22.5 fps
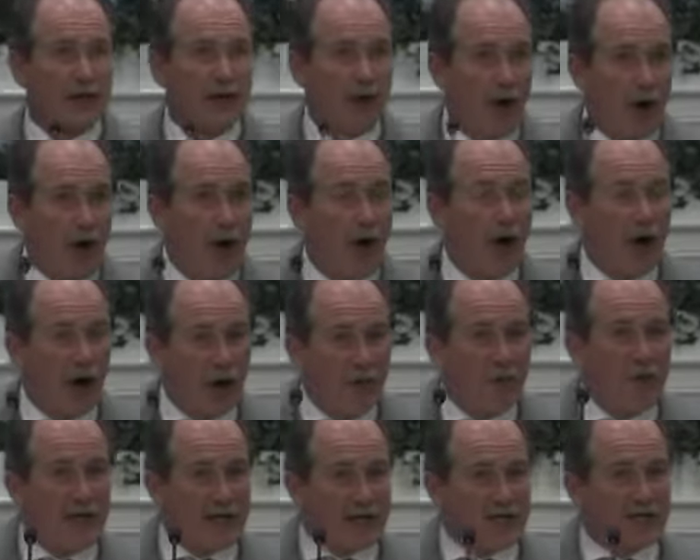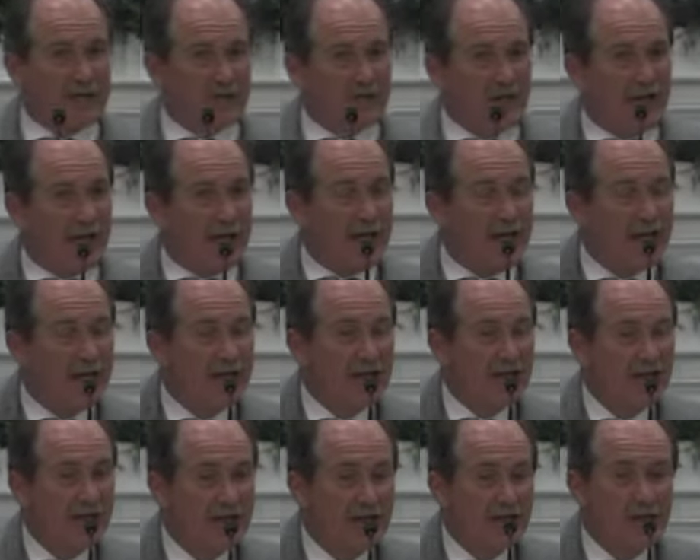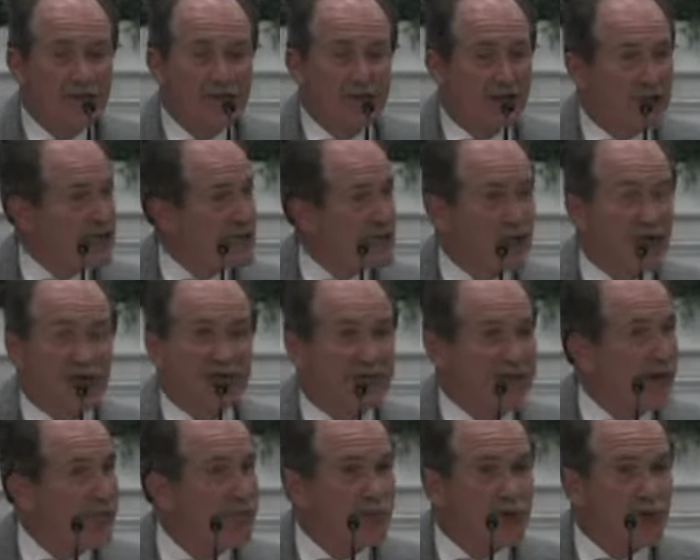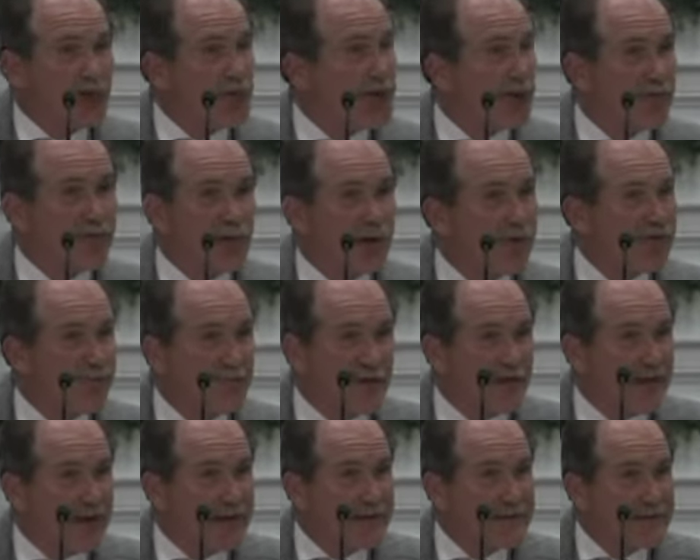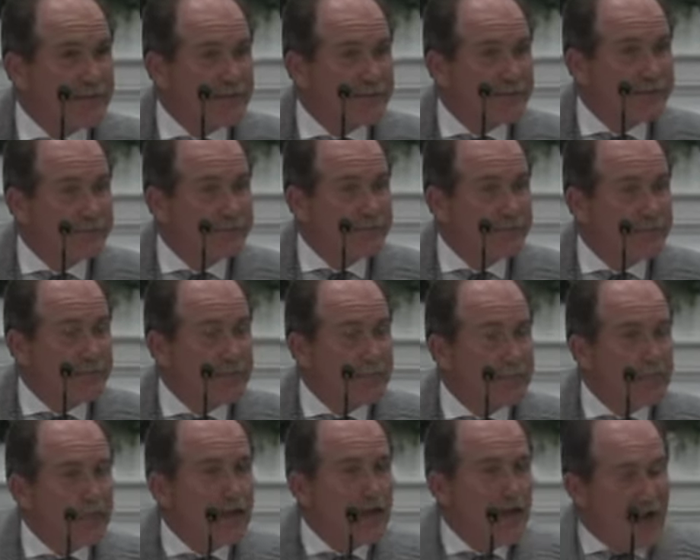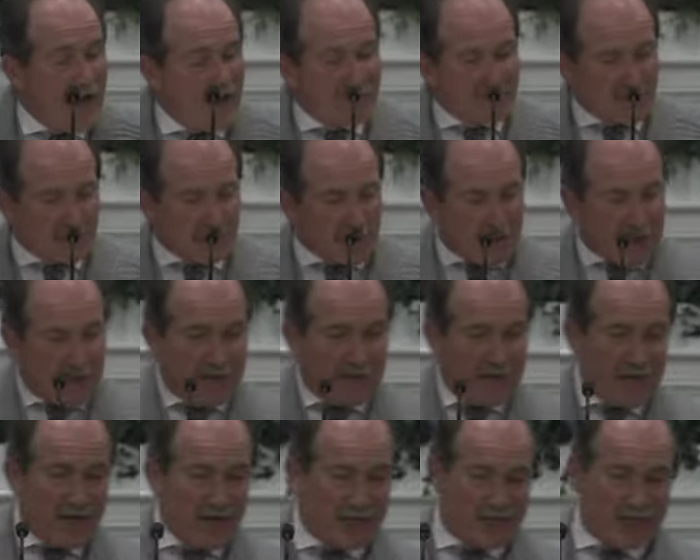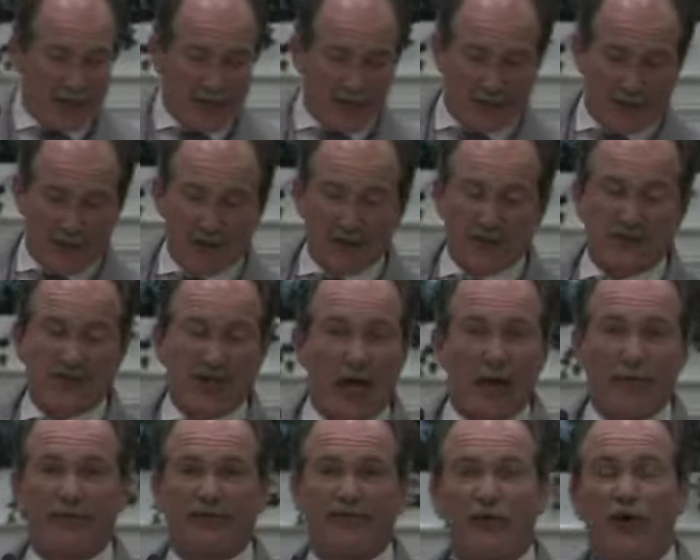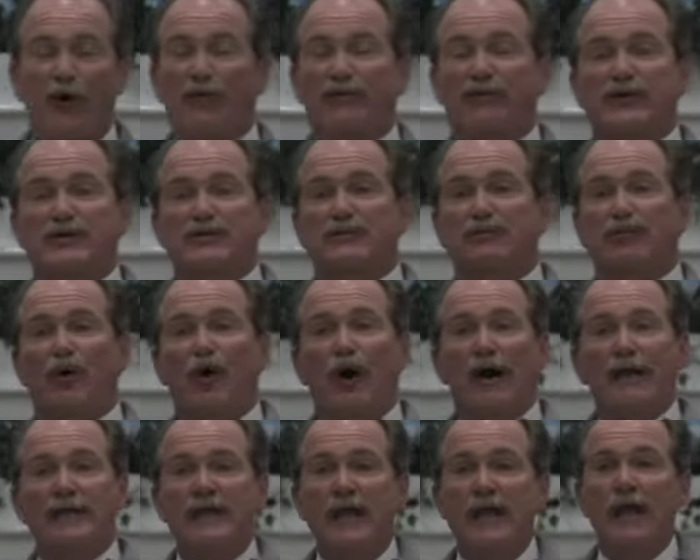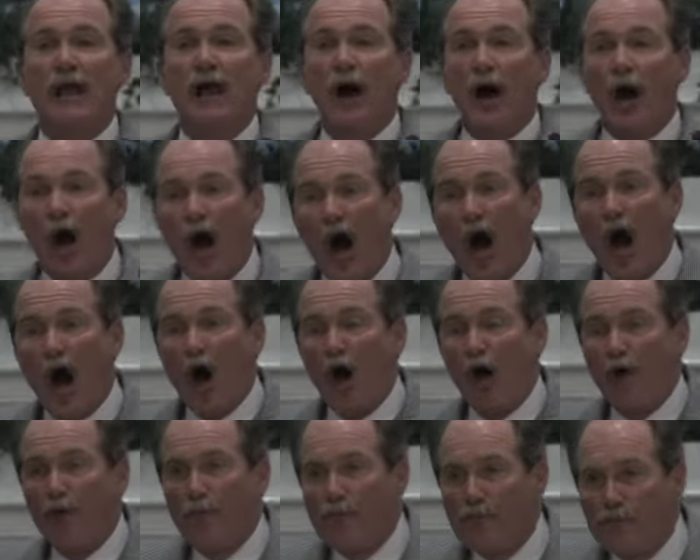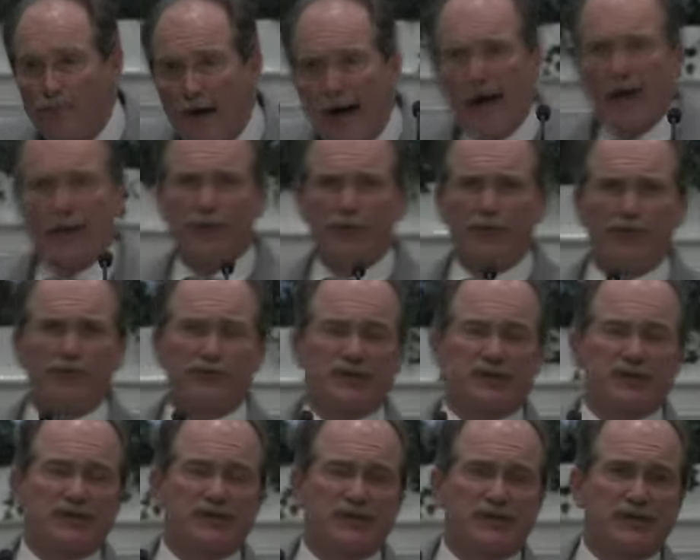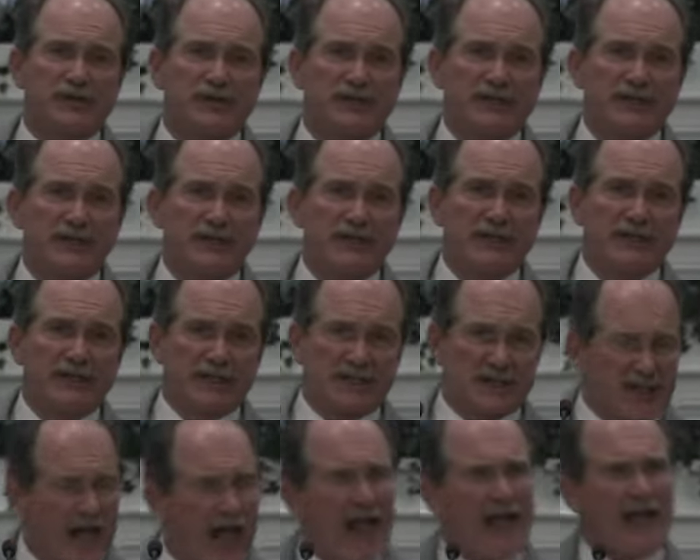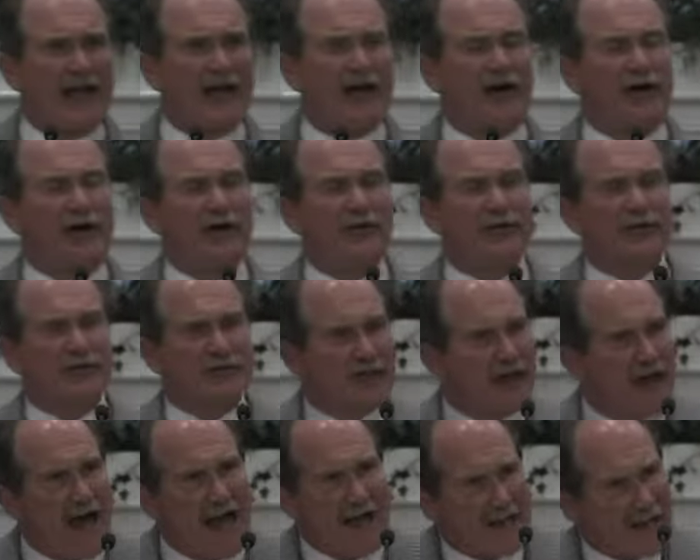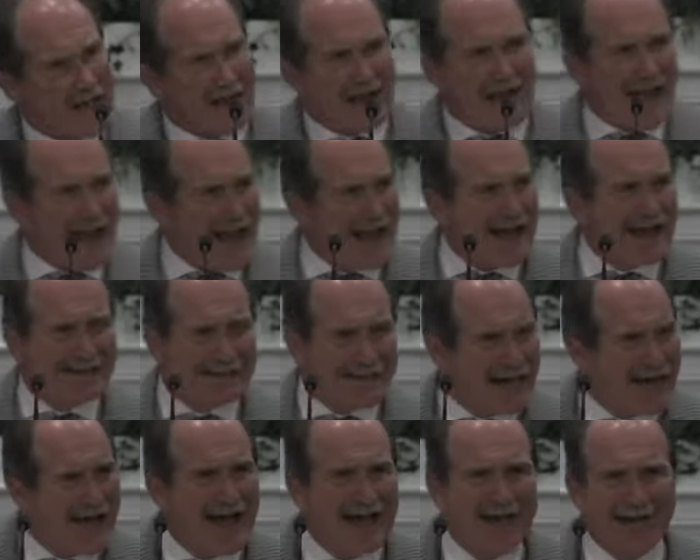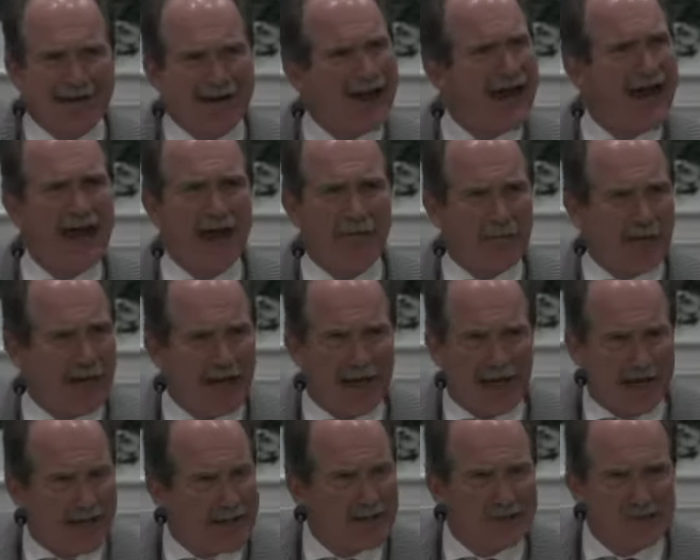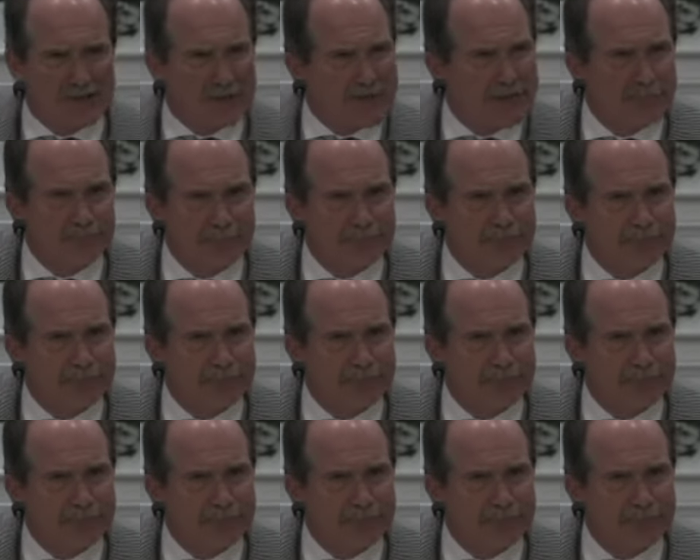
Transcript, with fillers: Or we could say, just live up to your birthright. After reading these verses, chapter 4, verse 1, almost sounds like an anticlimax.